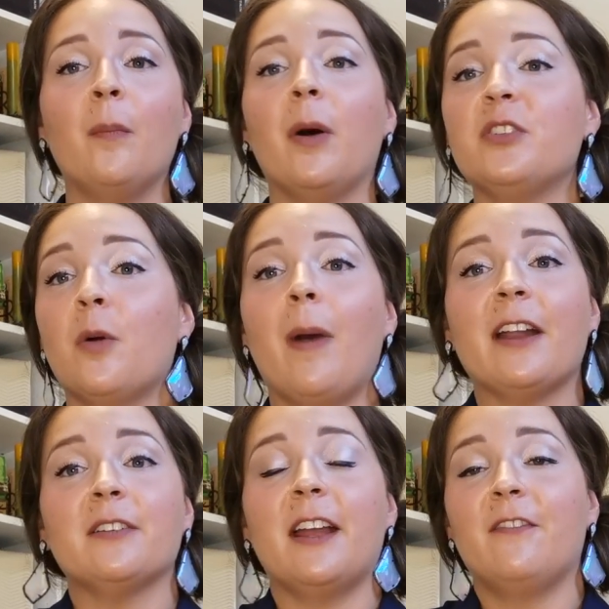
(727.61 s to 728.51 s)
But no
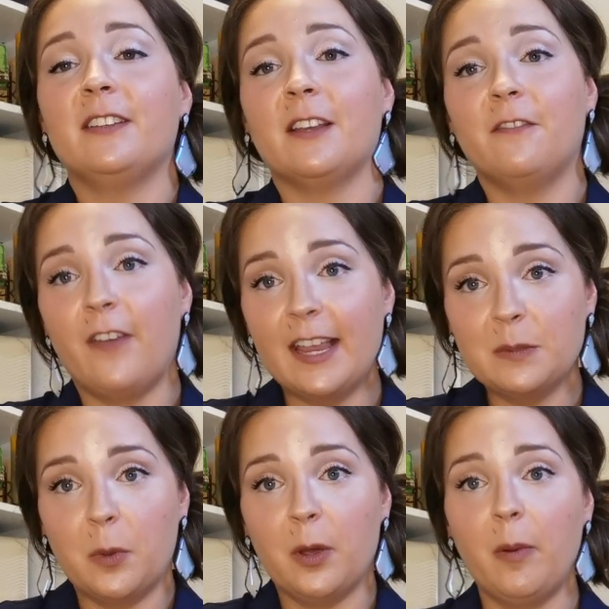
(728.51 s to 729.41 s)
matter if it's a
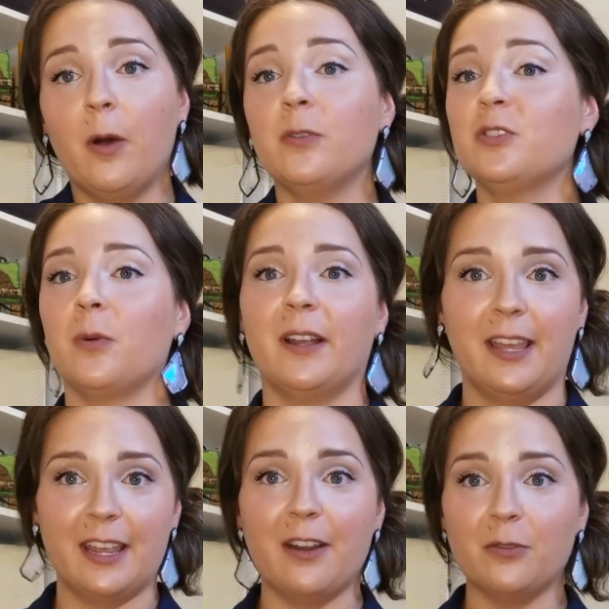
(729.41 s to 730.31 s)
Facebook post or a
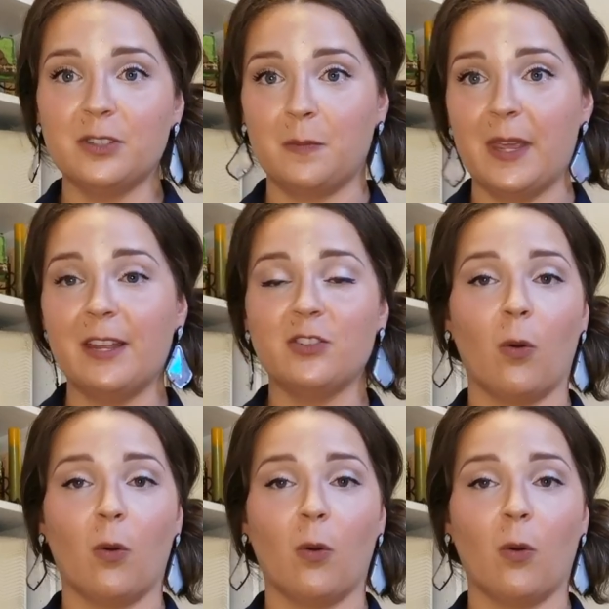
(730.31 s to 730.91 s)
keynote speech